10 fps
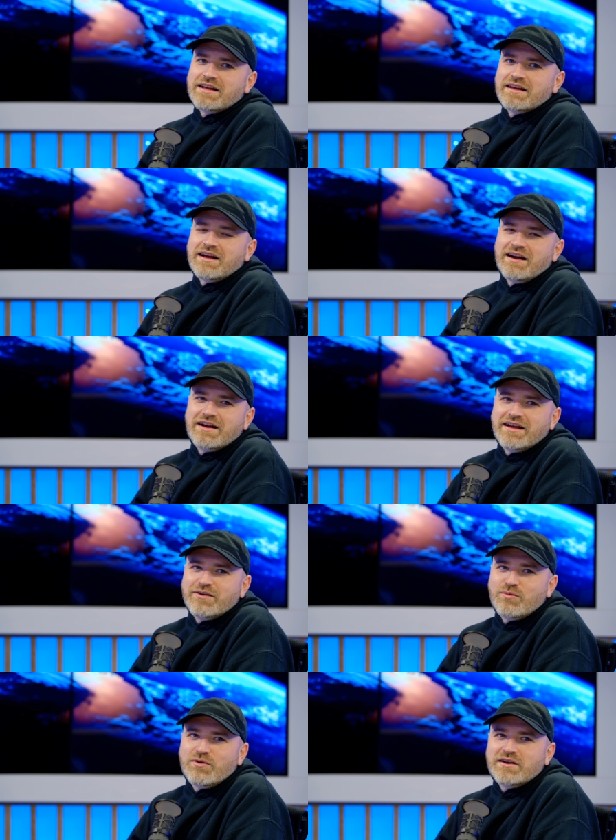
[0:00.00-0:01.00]
I
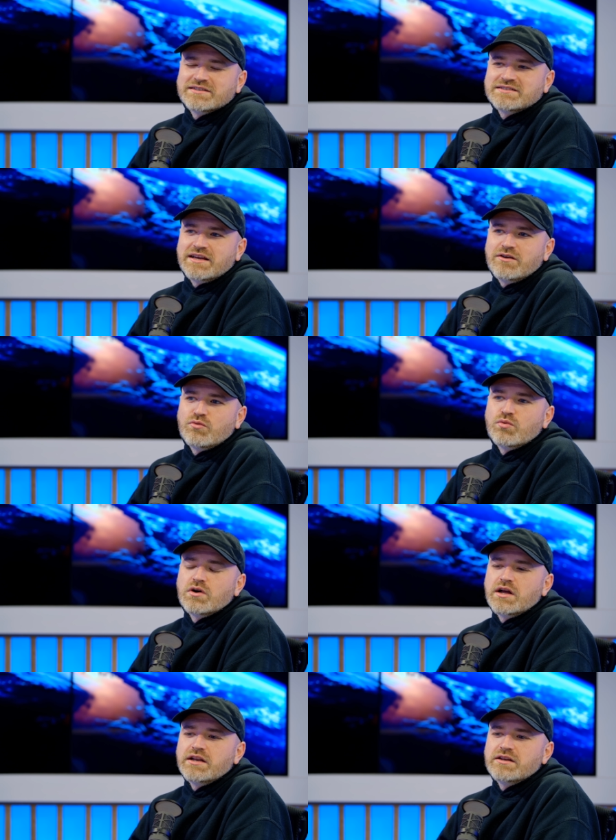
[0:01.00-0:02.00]
want to say
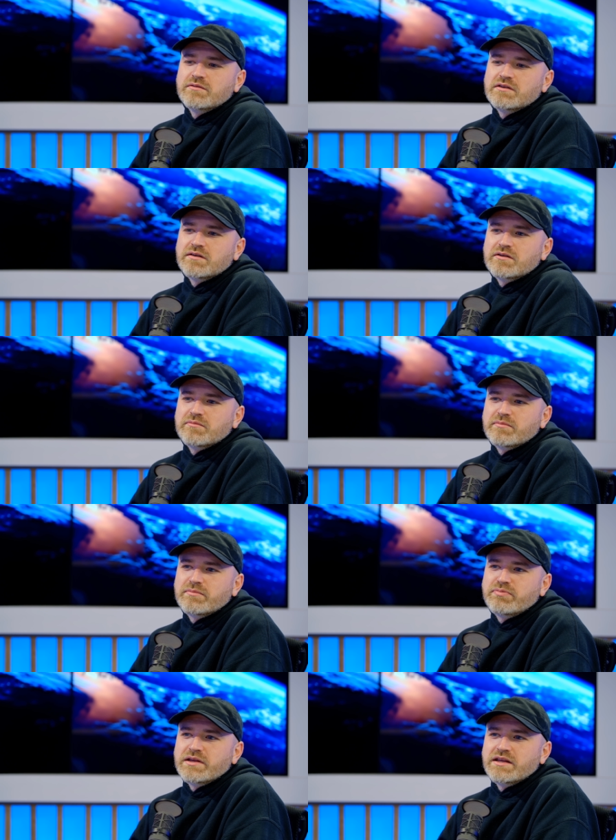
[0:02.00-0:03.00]
1
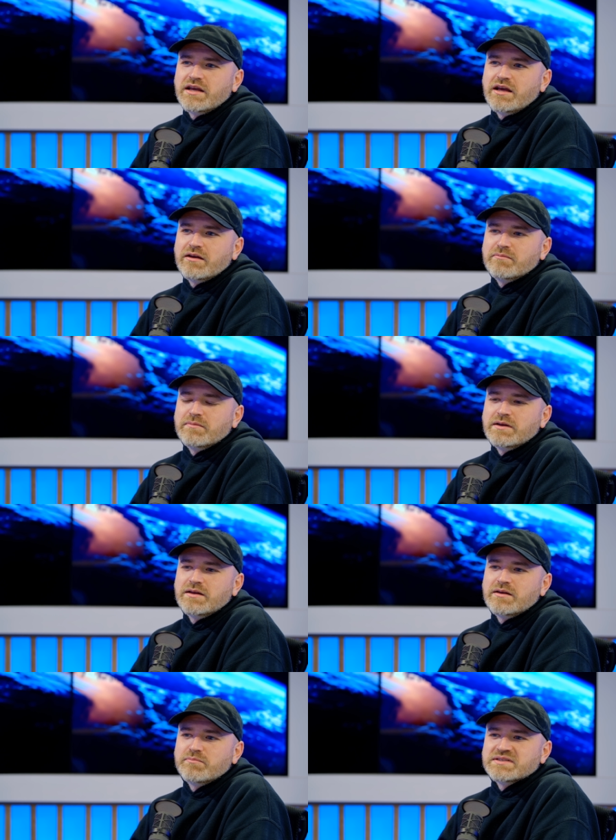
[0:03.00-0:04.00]
p.m.
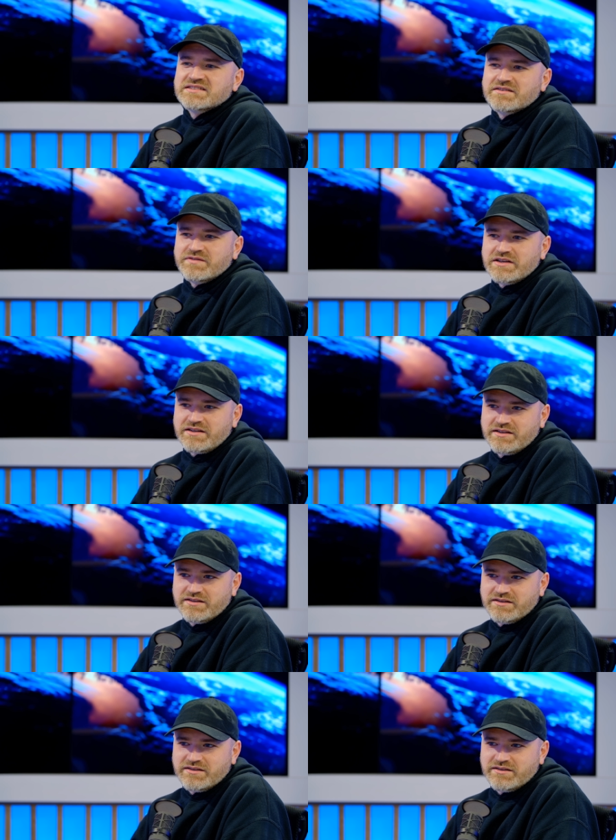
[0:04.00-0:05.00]
Pacific,
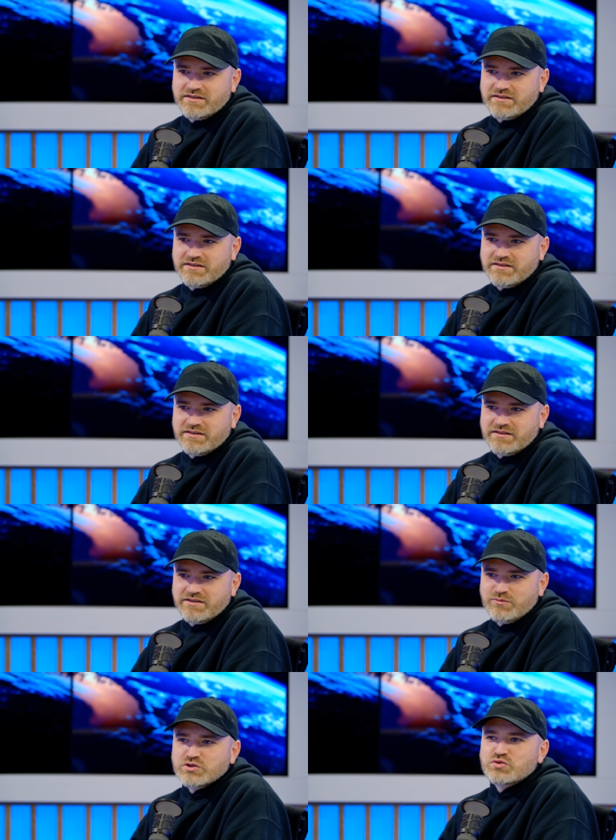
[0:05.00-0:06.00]

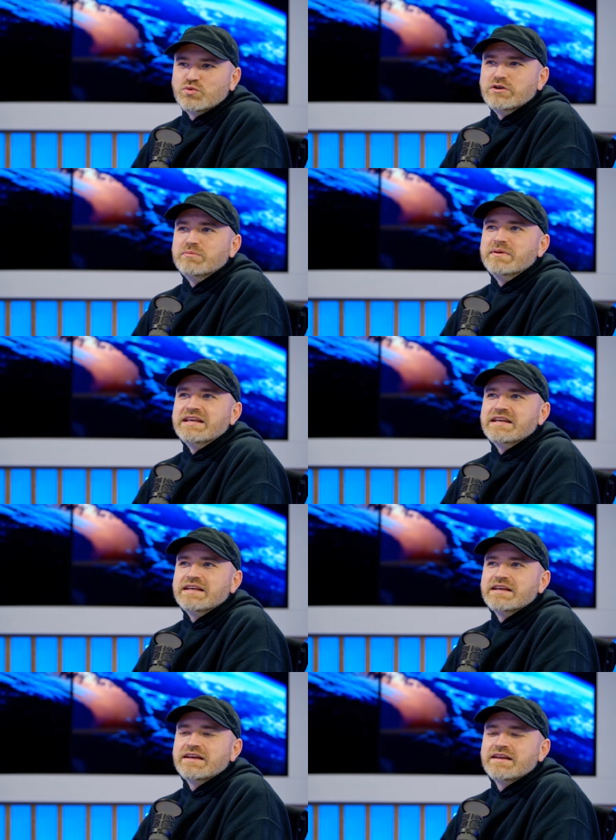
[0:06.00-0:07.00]
which would
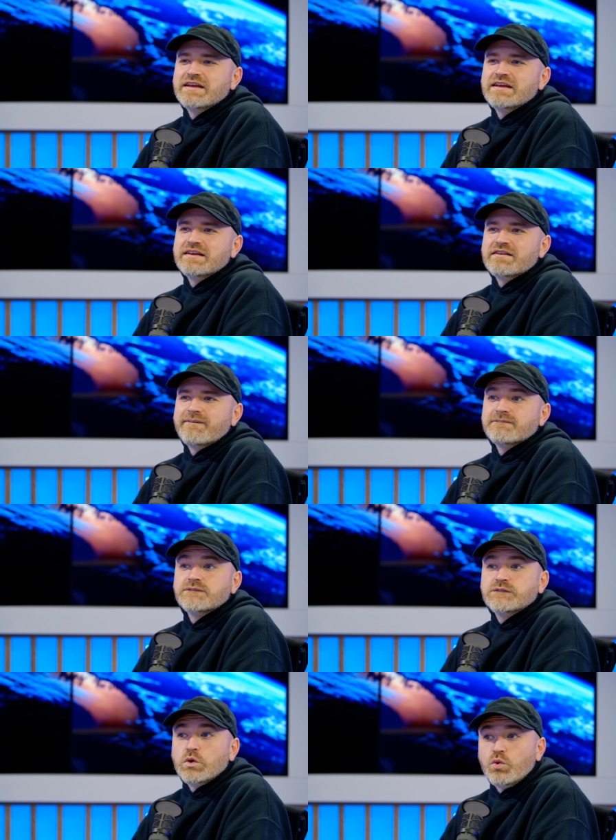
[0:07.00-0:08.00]
be
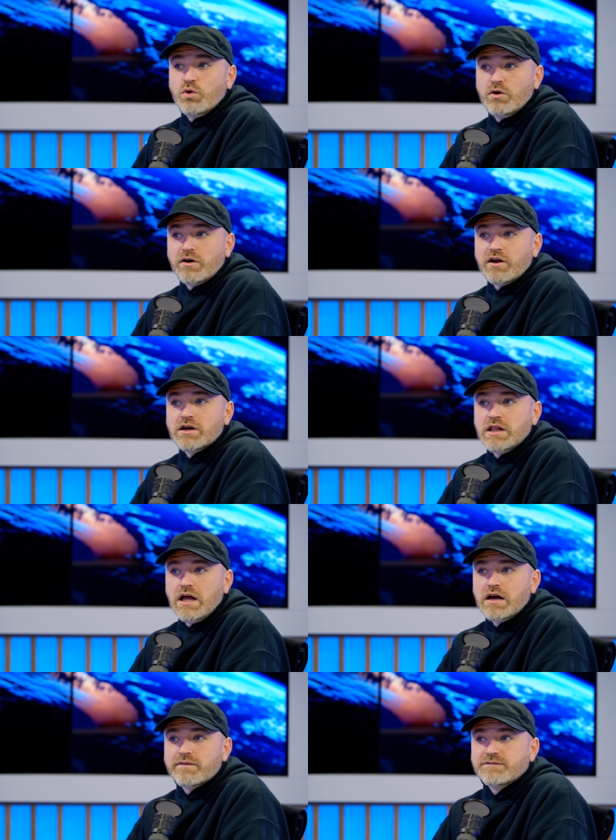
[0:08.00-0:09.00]
4
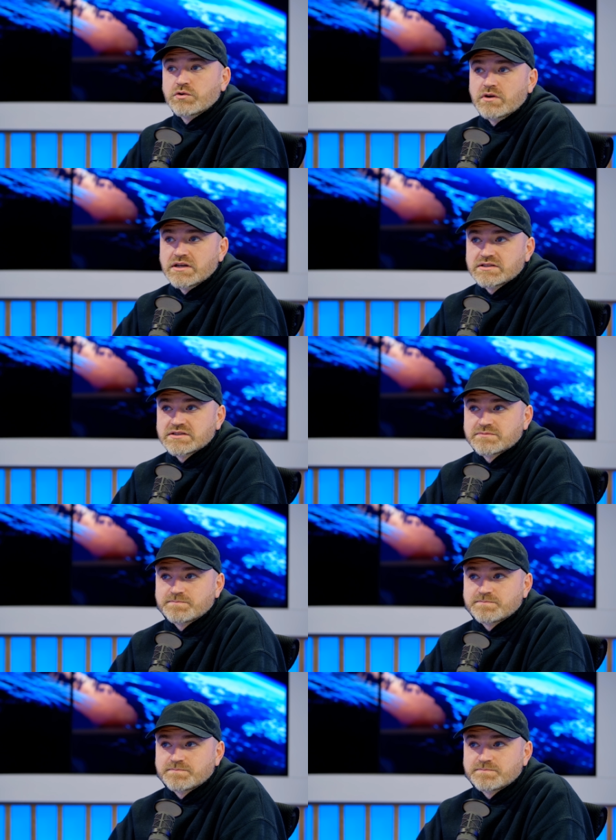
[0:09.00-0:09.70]
o'clock for us.